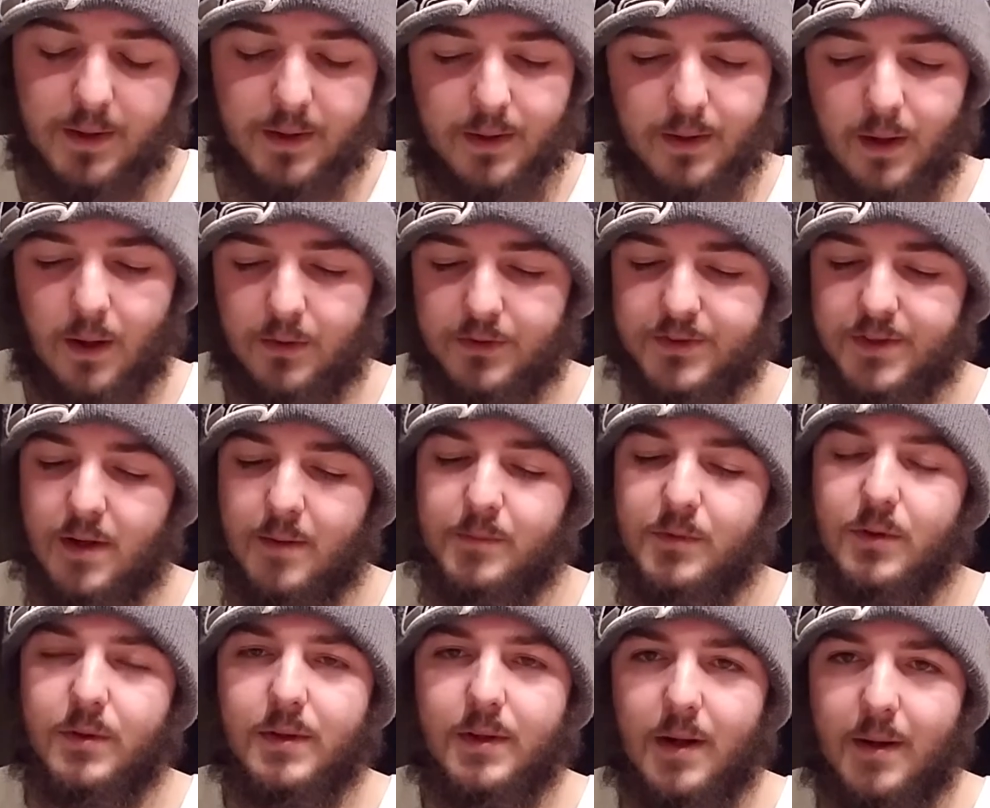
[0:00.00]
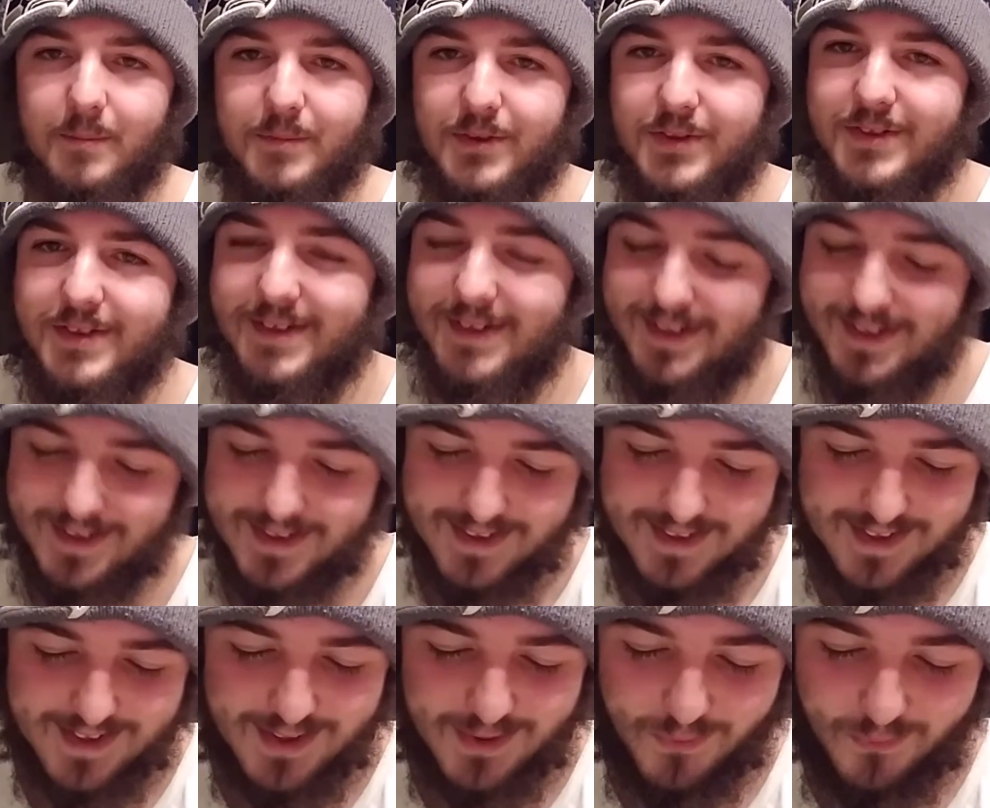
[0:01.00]
I'll stop doing numbers.
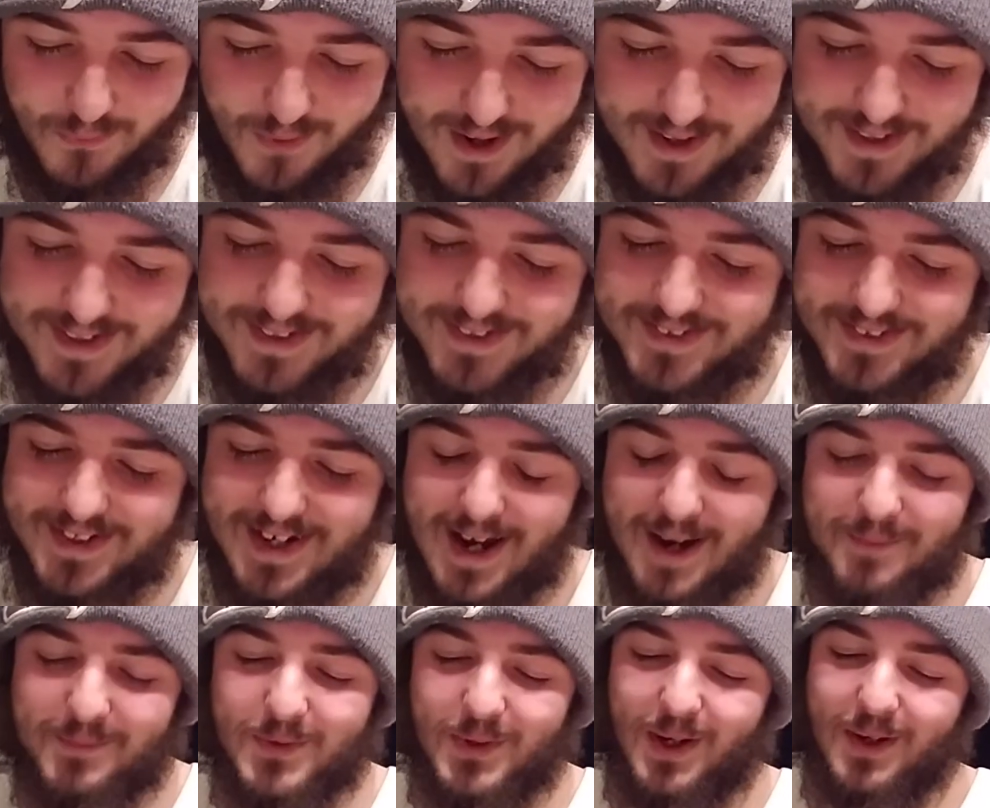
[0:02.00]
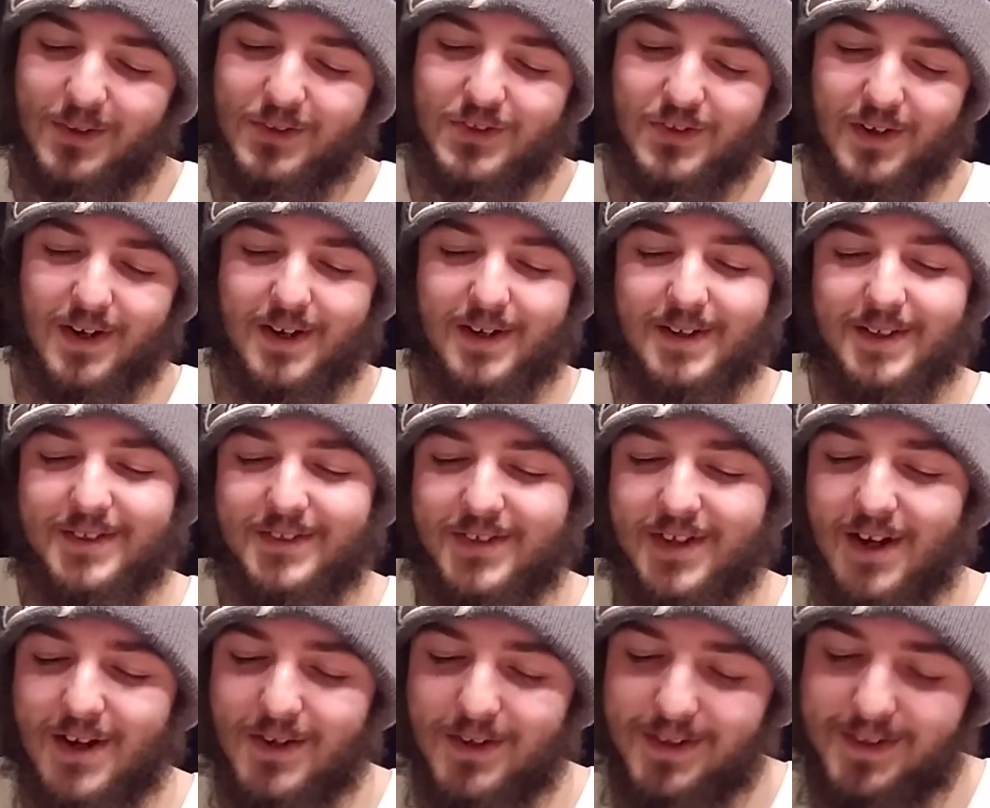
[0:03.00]
What is capital? I was trying.
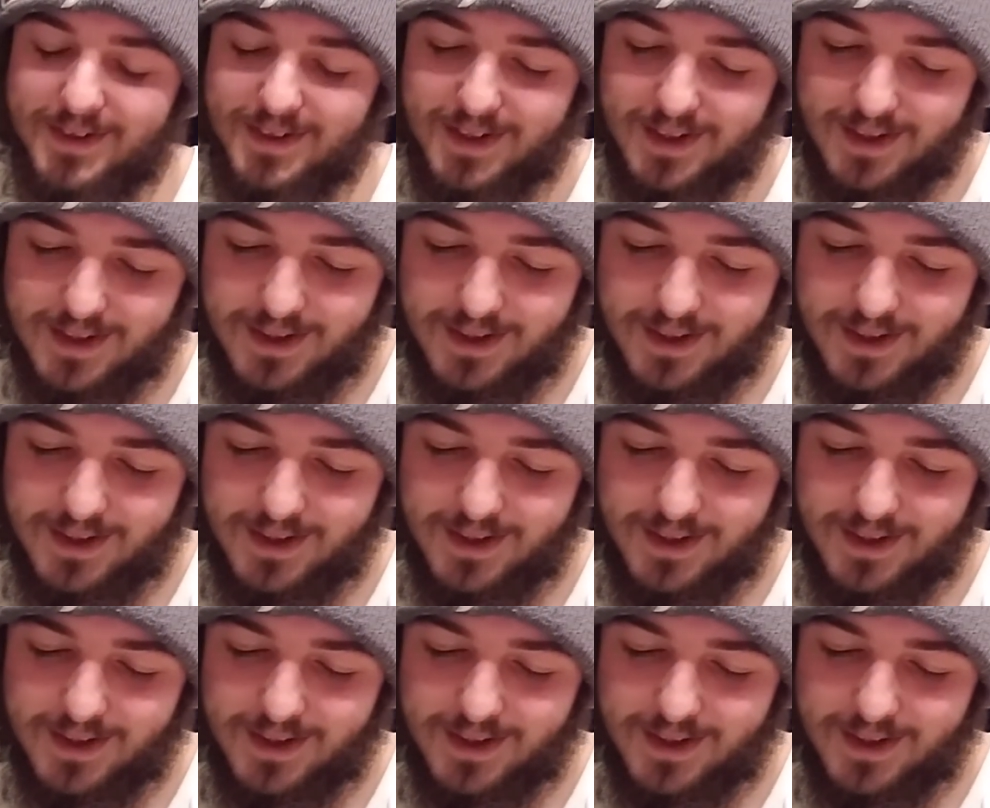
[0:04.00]
Sharing.